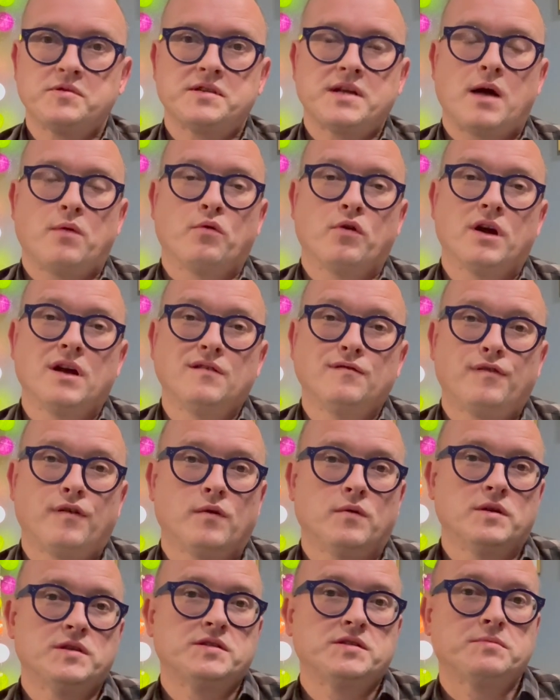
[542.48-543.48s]
that were
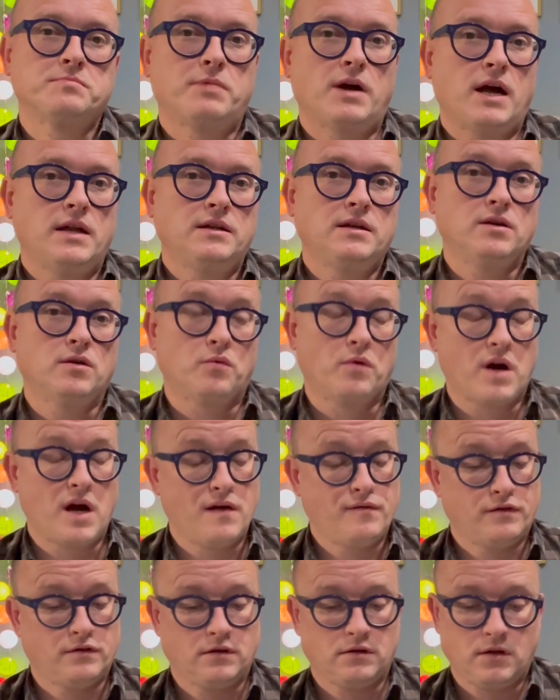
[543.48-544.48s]
influenced by the
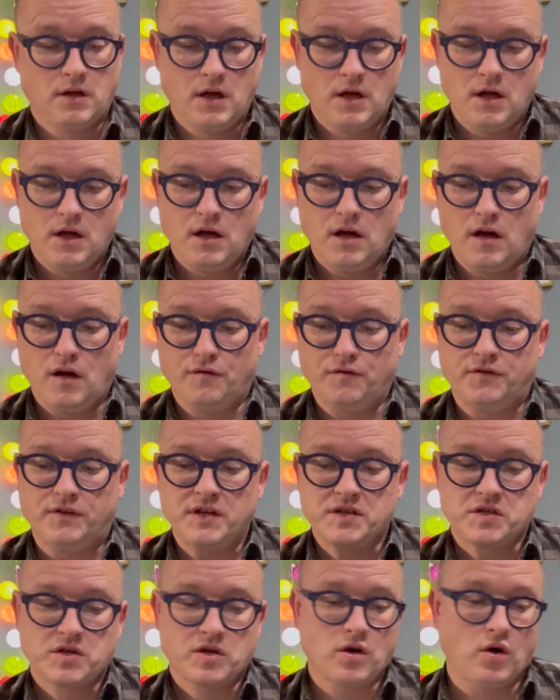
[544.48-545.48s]
arrival of
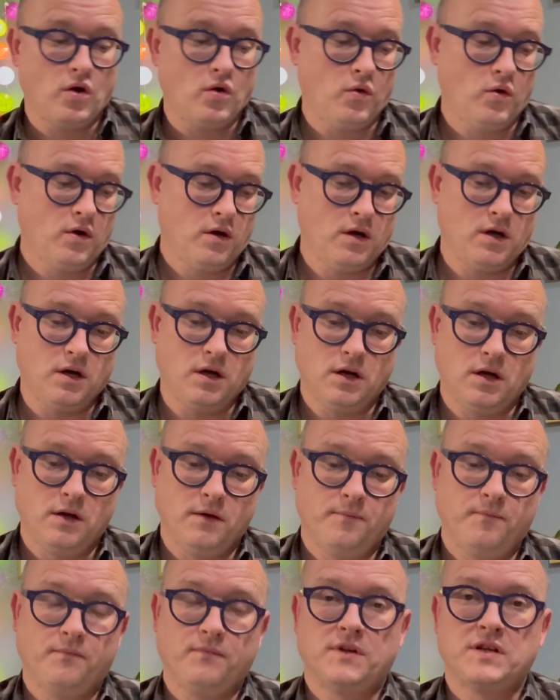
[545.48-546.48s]
disco.
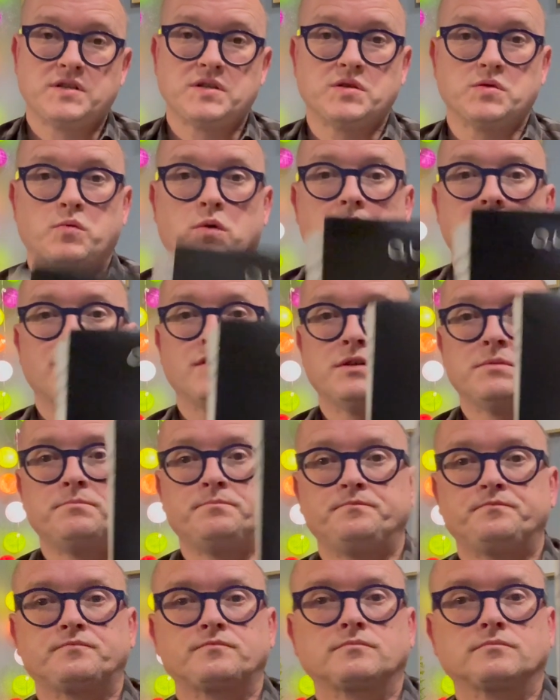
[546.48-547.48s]
This is one of them,